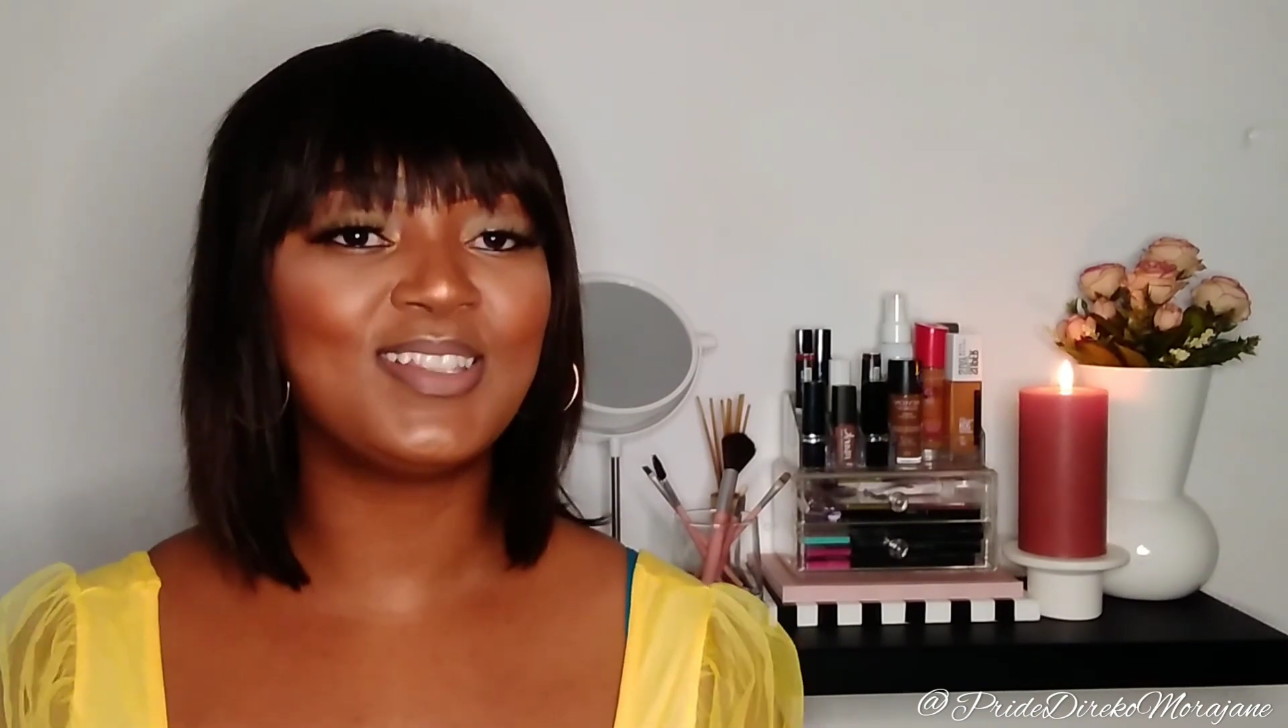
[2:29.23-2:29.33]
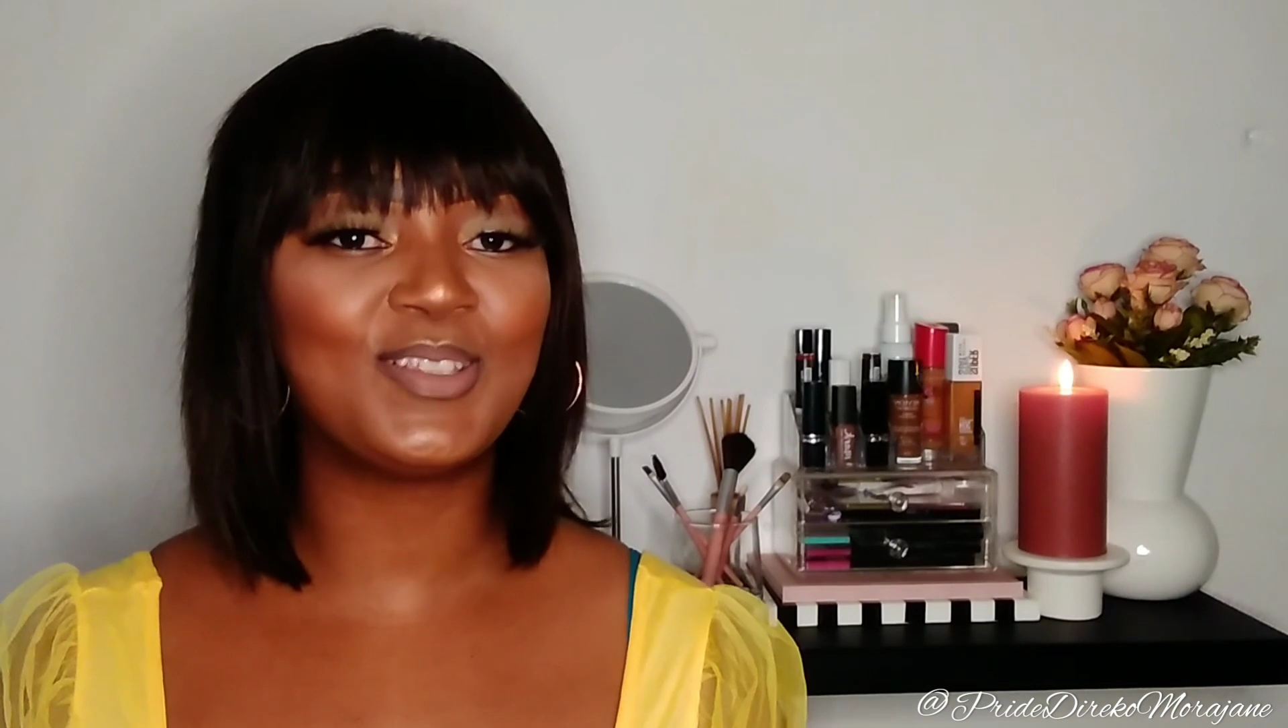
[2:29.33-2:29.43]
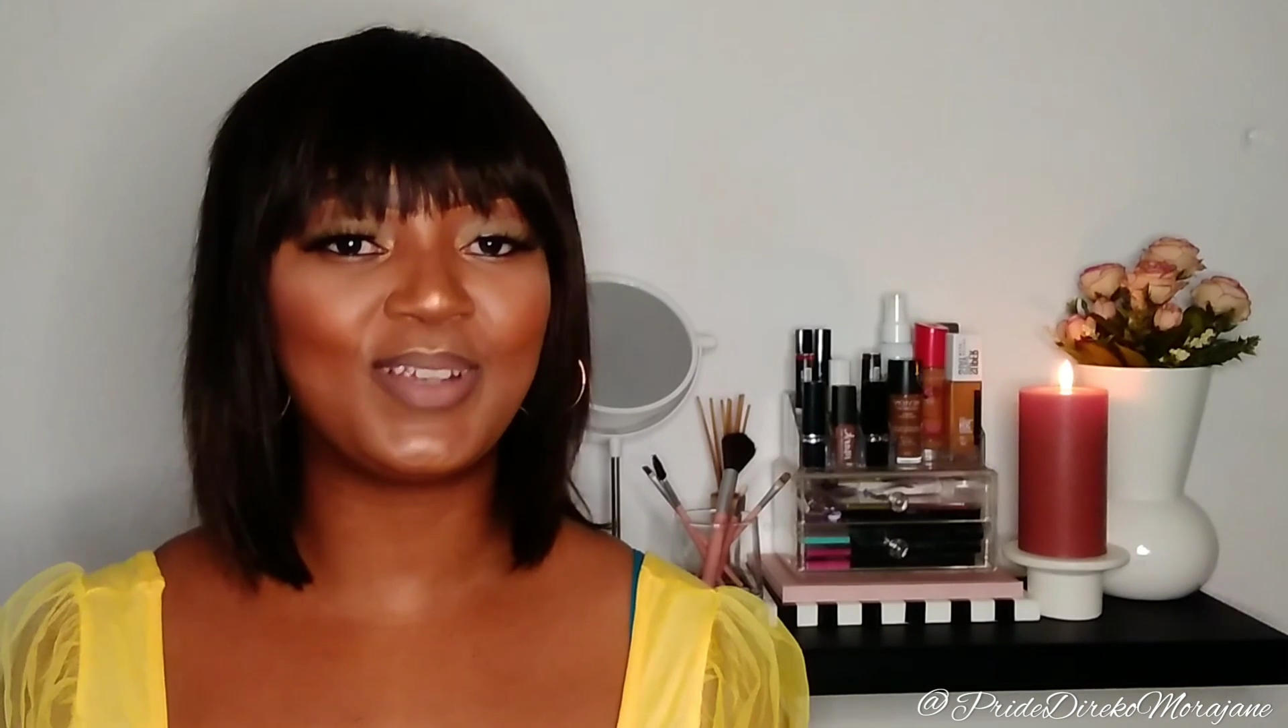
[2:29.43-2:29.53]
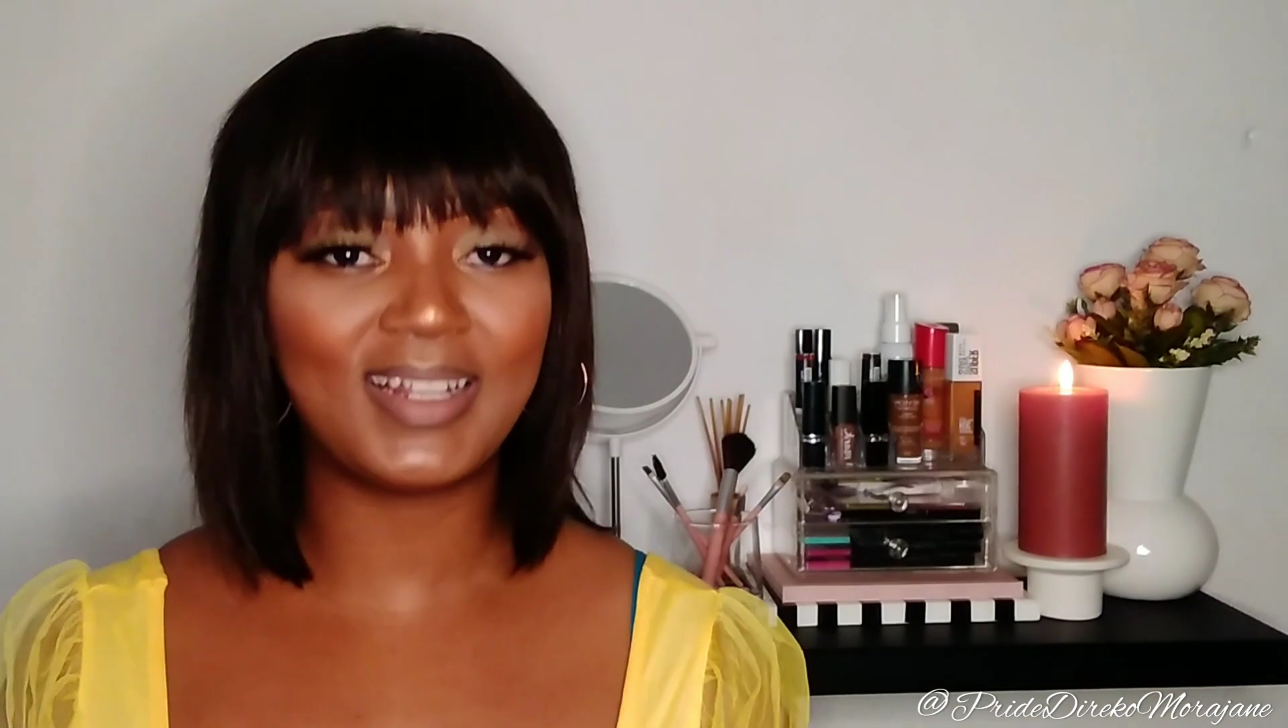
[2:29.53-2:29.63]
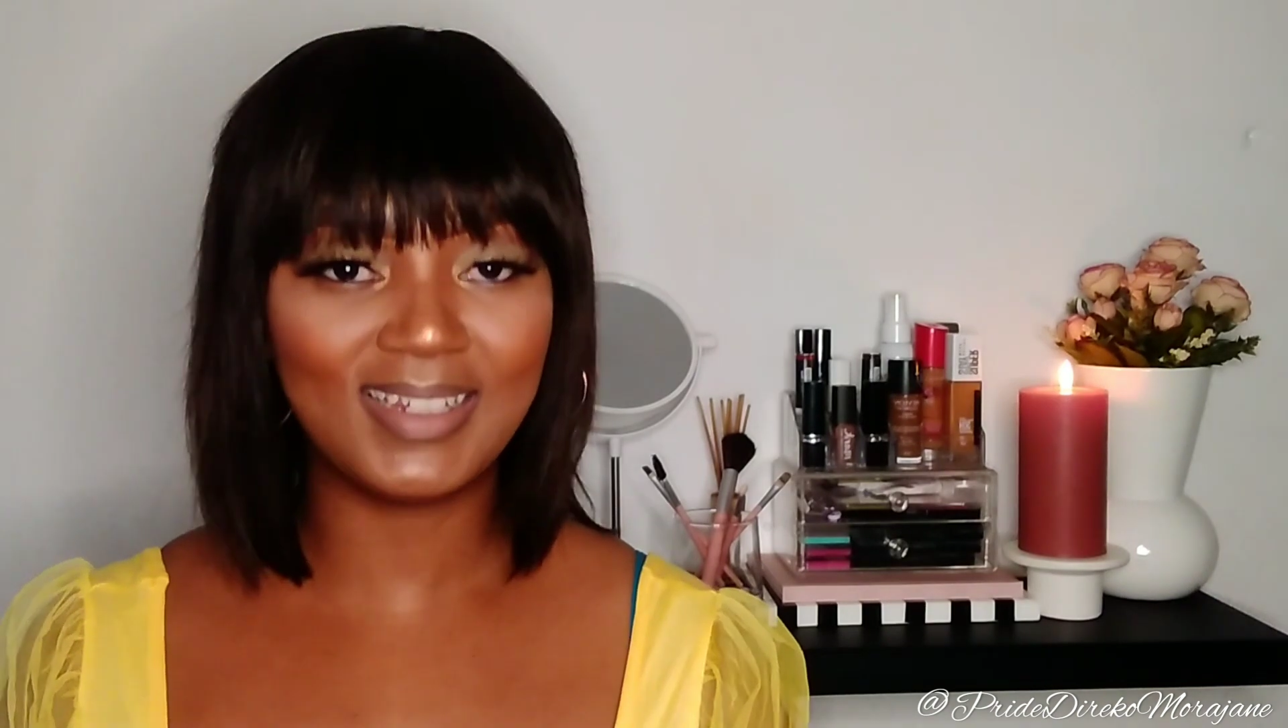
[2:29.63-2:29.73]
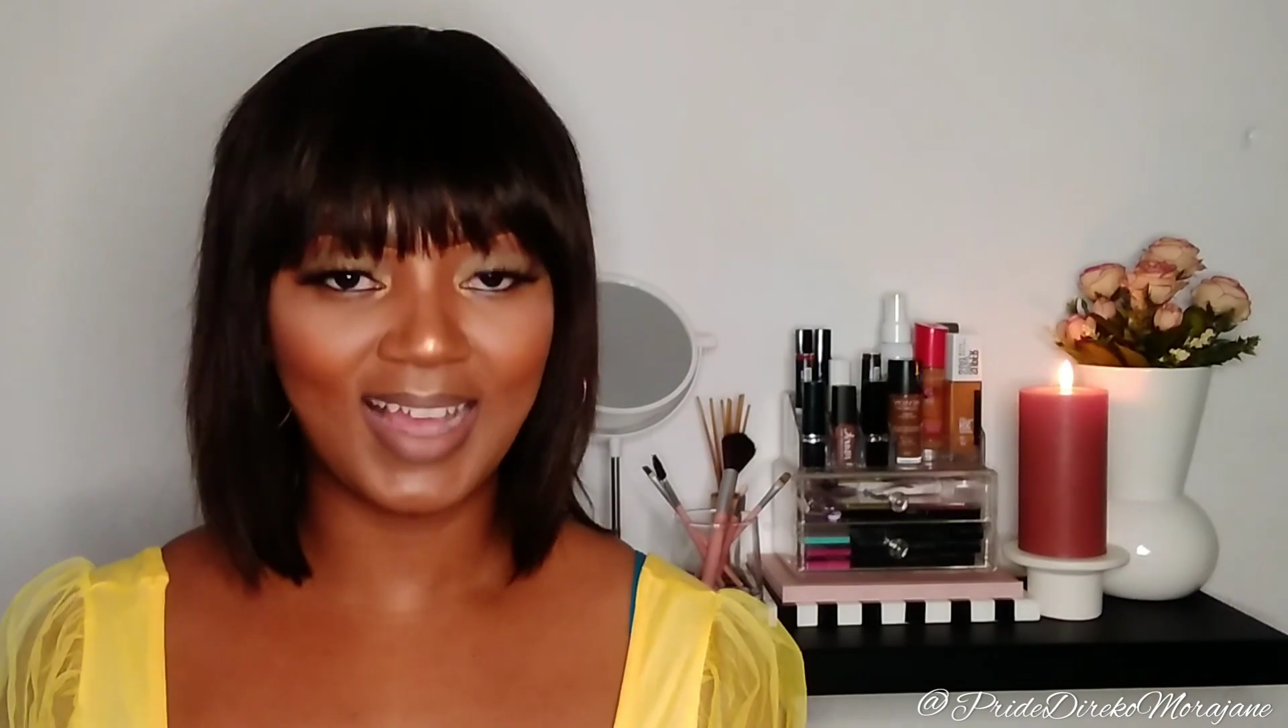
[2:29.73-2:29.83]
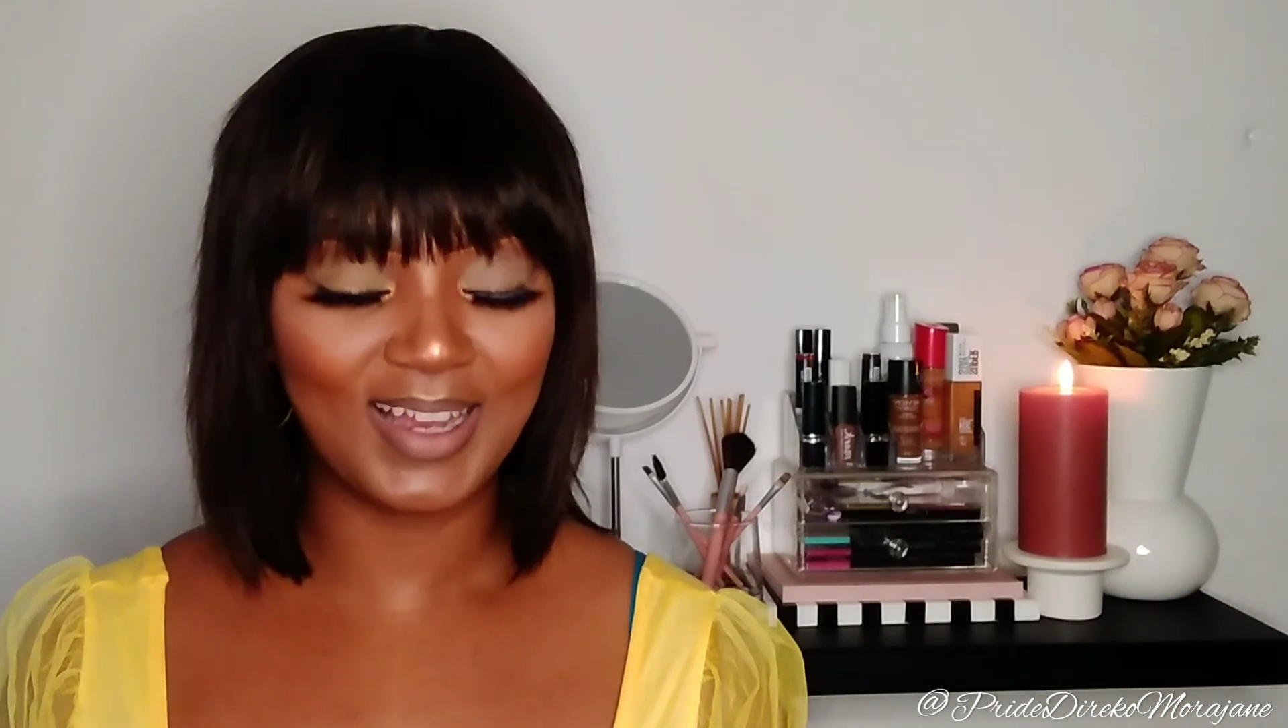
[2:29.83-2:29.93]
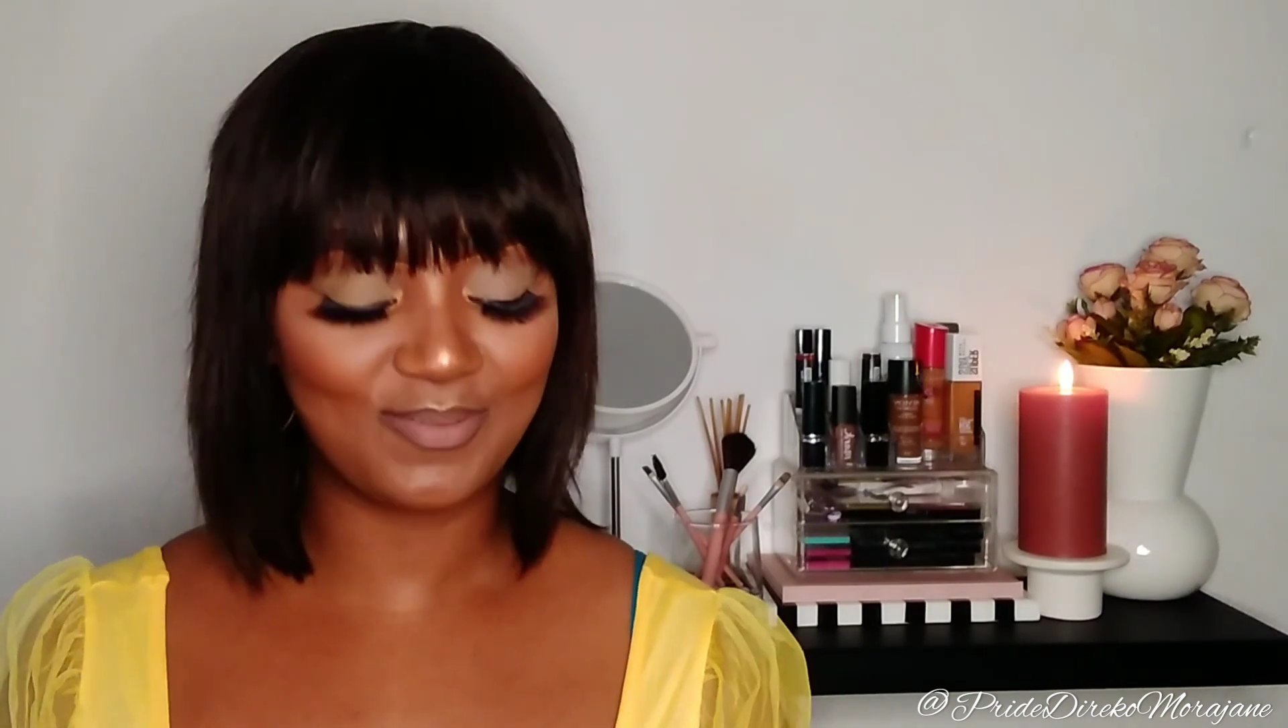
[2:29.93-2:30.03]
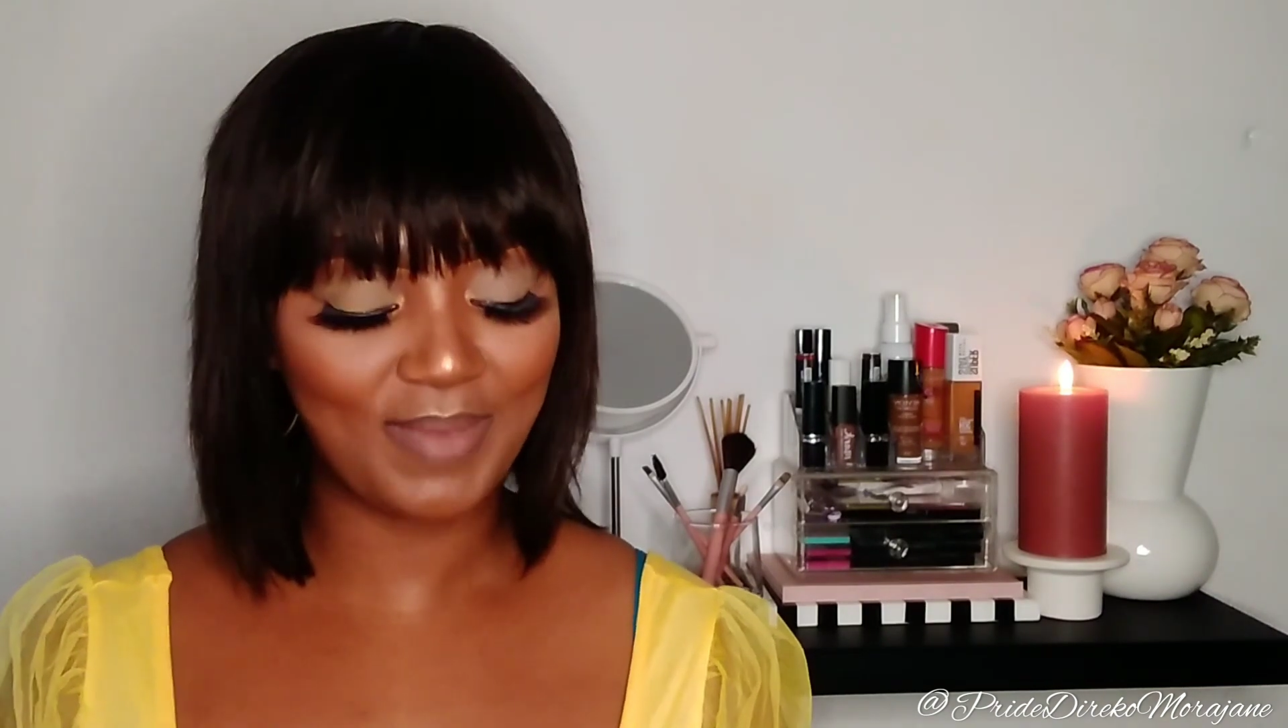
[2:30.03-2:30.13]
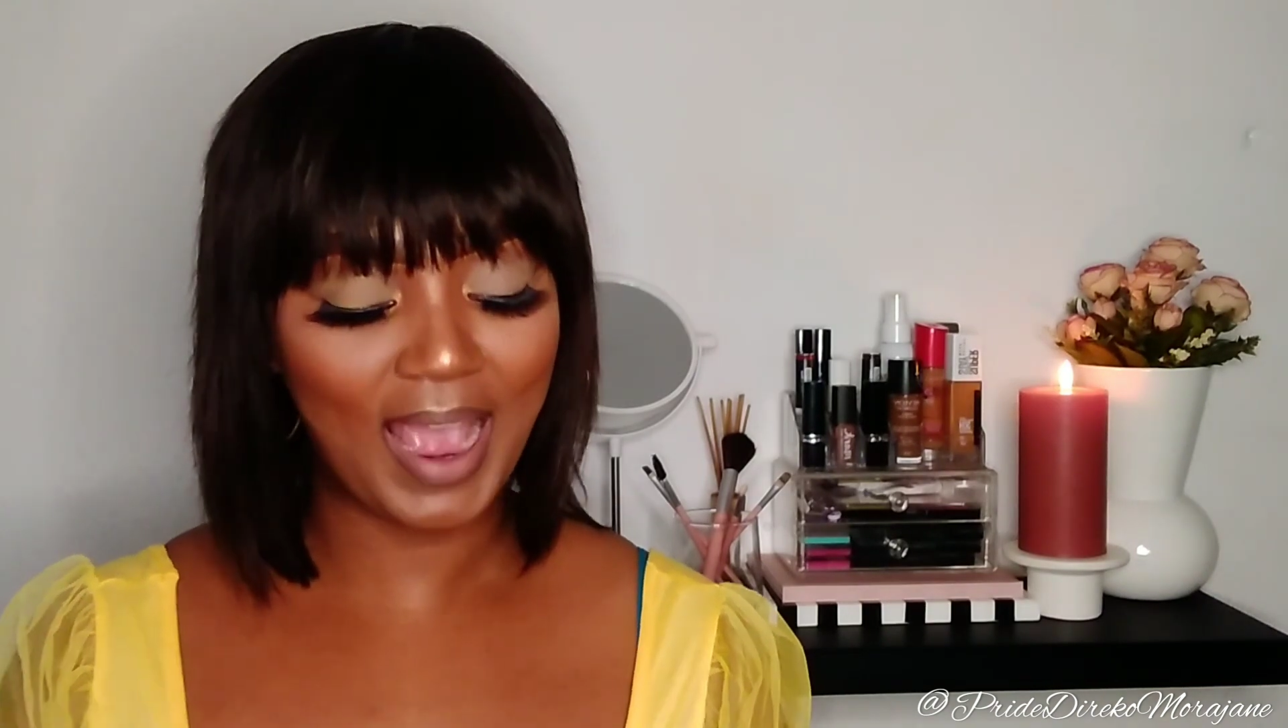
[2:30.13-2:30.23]
to clean
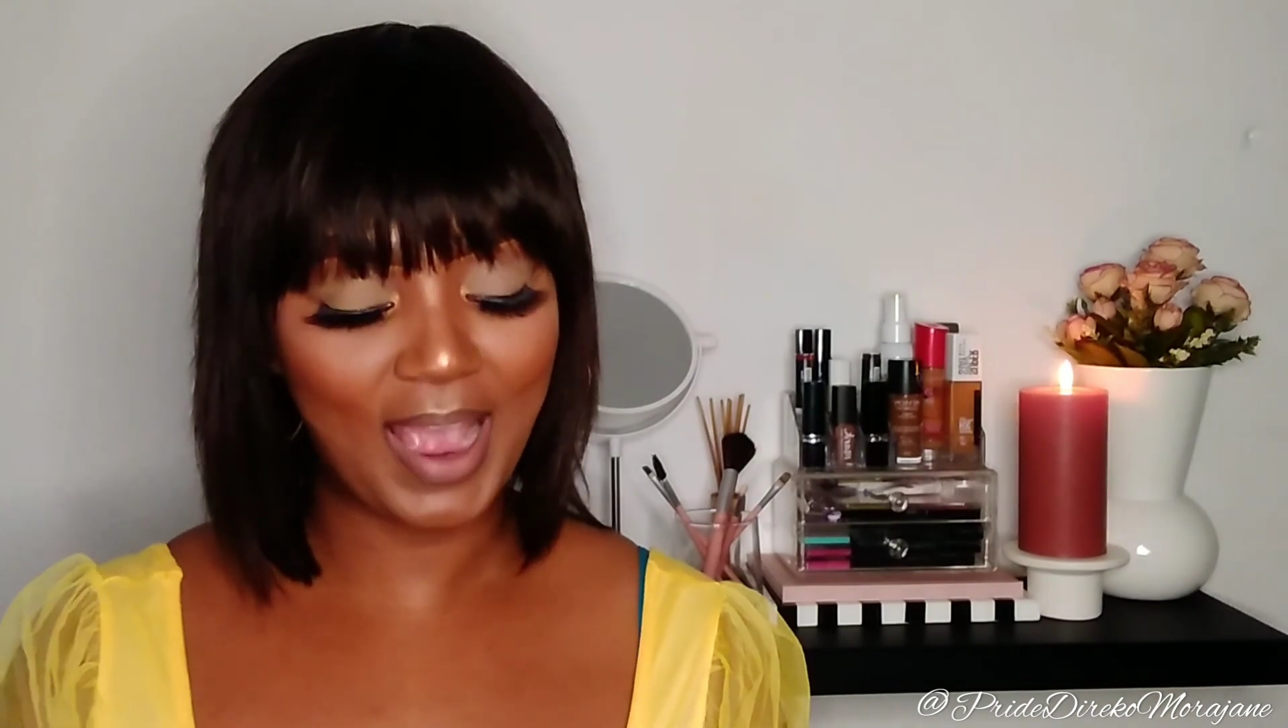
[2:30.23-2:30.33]
out my